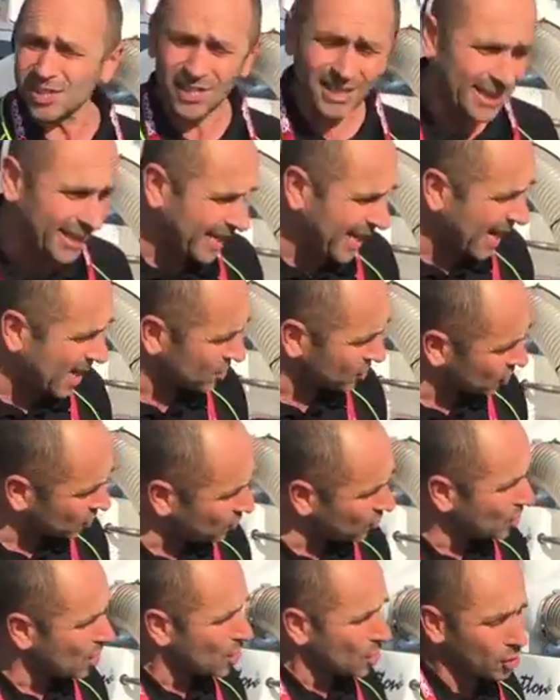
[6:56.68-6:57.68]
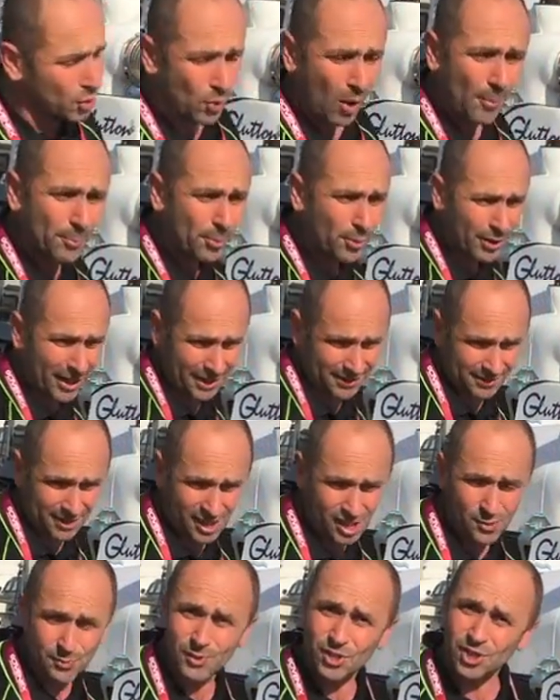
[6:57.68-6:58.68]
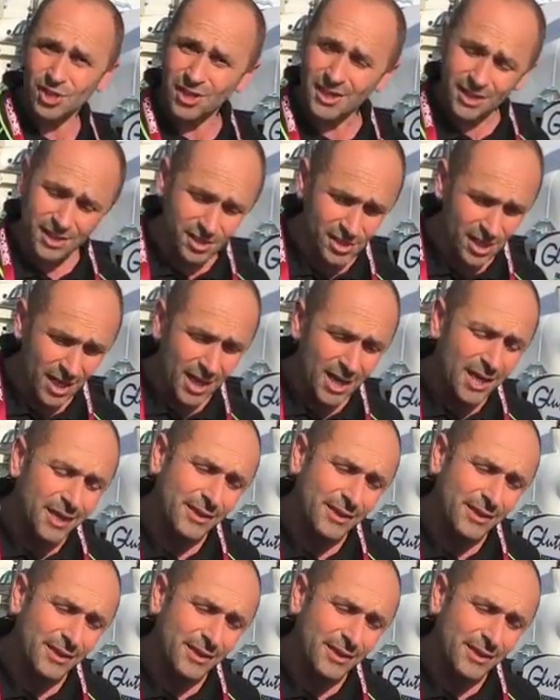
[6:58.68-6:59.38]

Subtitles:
City Council, who operate these machines.